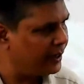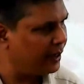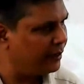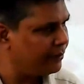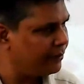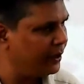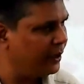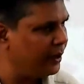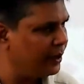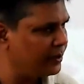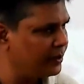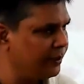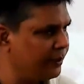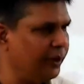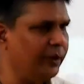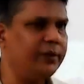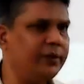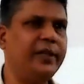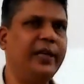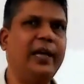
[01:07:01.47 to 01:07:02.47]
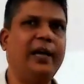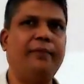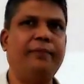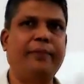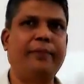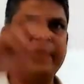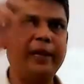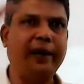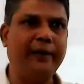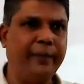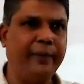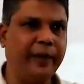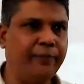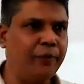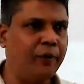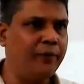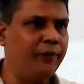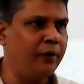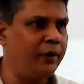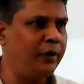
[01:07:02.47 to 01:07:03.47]
their fingers because they have very big
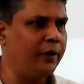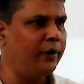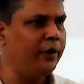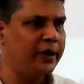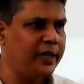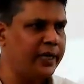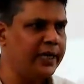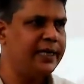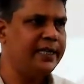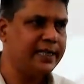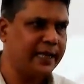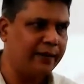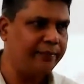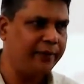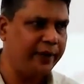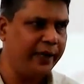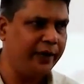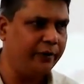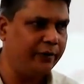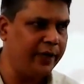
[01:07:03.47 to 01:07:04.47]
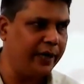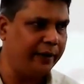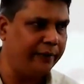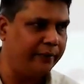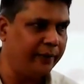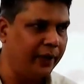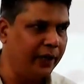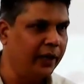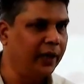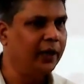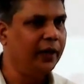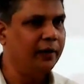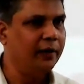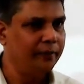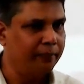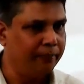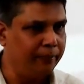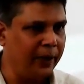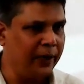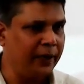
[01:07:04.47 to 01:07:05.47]
portfolio, nothing is happening to them.
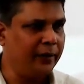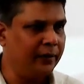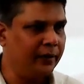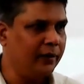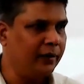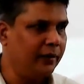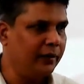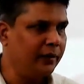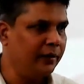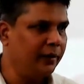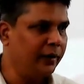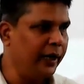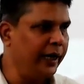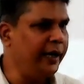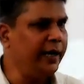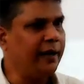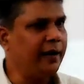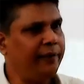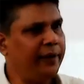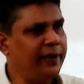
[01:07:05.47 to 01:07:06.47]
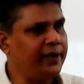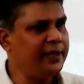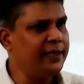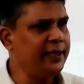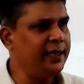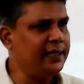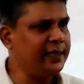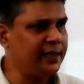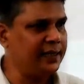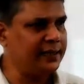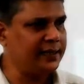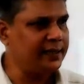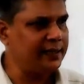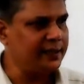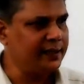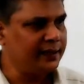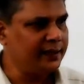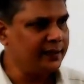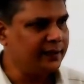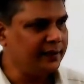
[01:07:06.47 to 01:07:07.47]
But it affects
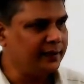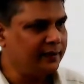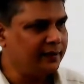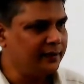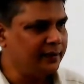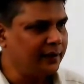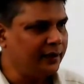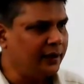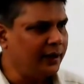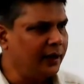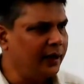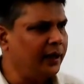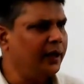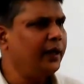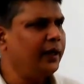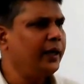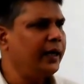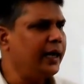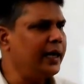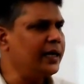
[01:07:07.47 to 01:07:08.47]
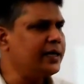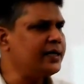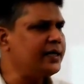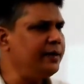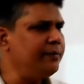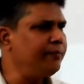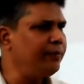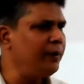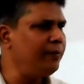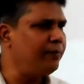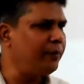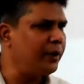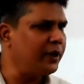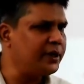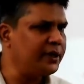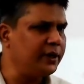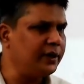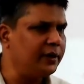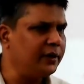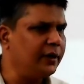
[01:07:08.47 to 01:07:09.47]
DSS. A simple
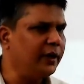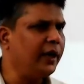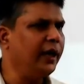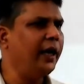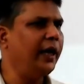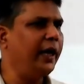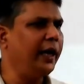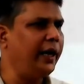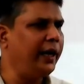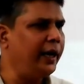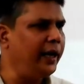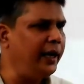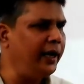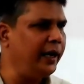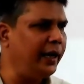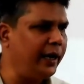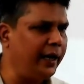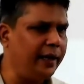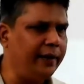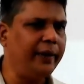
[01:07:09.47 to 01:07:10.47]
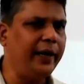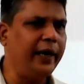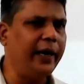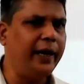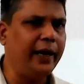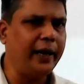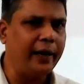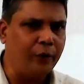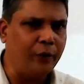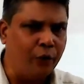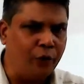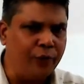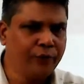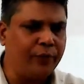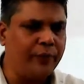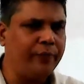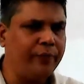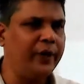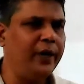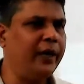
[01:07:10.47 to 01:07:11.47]
person, a delegate, a group
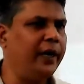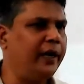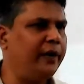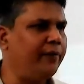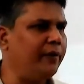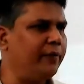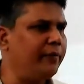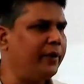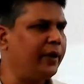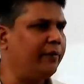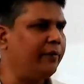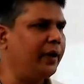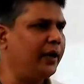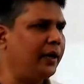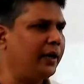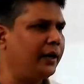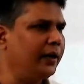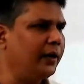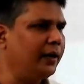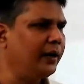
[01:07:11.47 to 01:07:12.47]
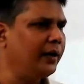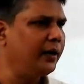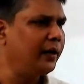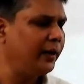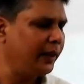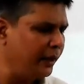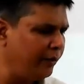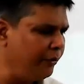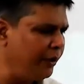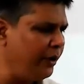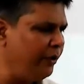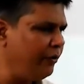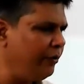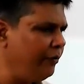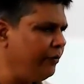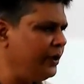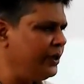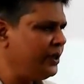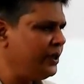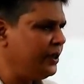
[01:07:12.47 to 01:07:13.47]
of delegates from Nabard, they went to
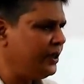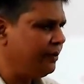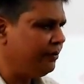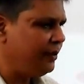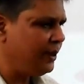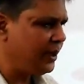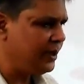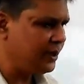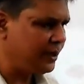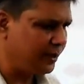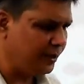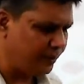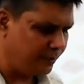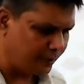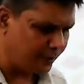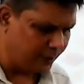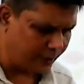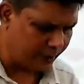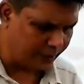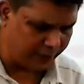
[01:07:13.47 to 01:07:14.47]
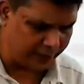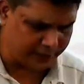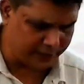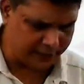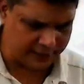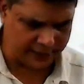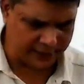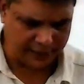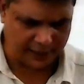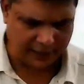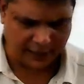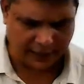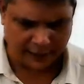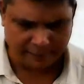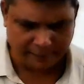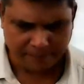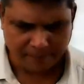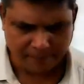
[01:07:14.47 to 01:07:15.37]
visit a village in the DSS area.